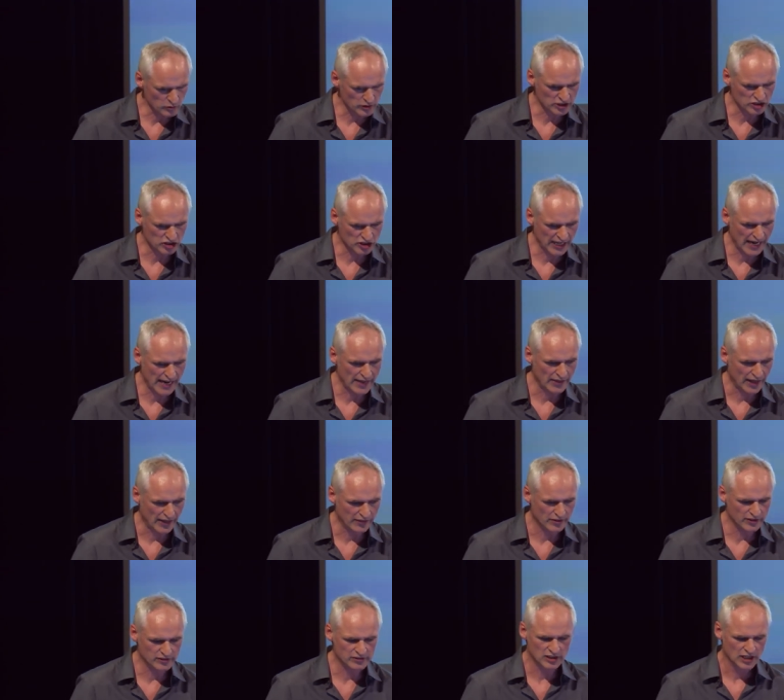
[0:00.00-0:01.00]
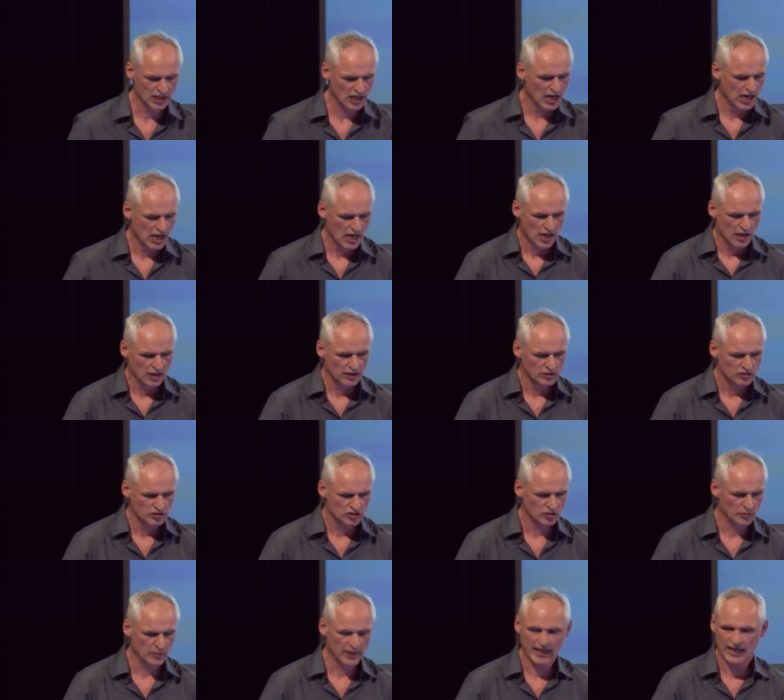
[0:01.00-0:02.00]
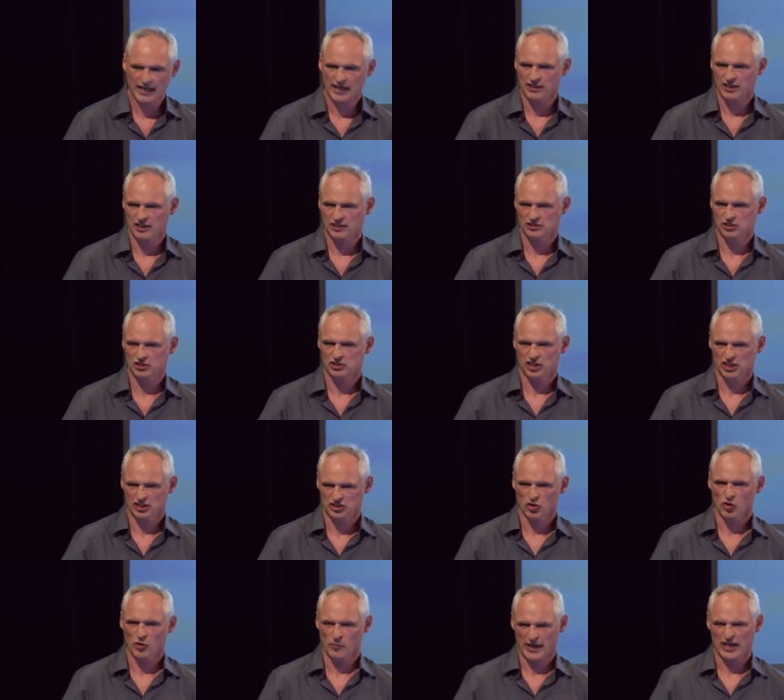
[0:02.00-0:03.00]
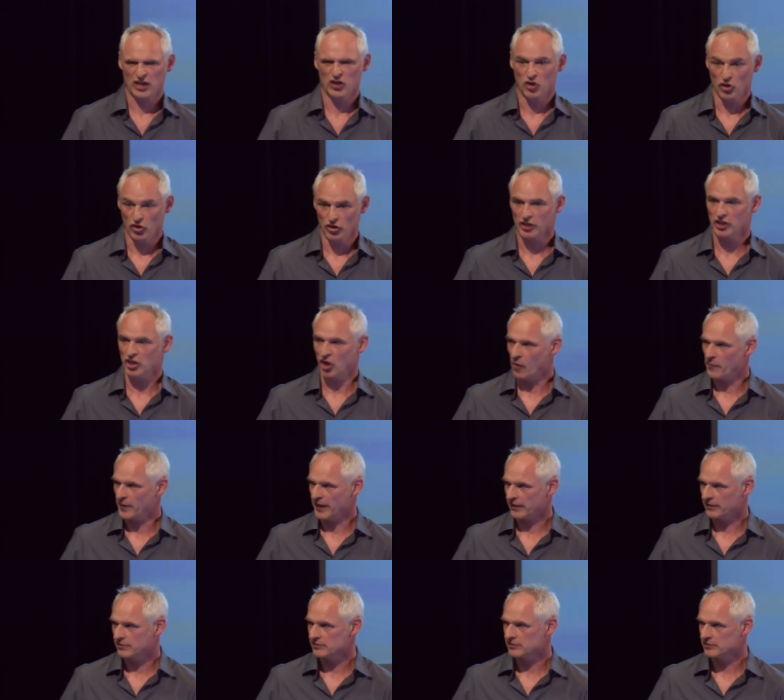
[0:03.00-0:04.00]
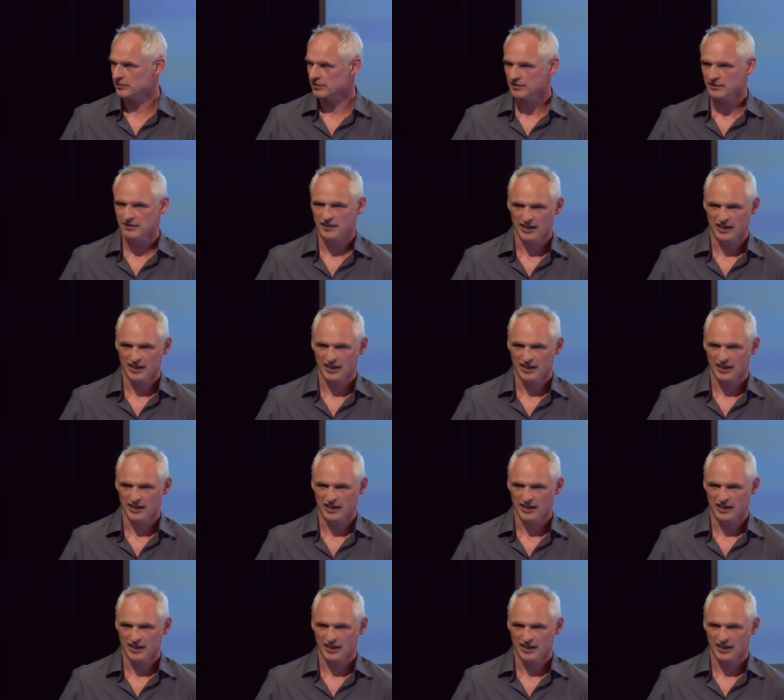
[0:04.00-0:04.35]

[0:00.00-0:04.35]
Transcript: wanted to share that. This, to me, this is, it's all about ergonomics.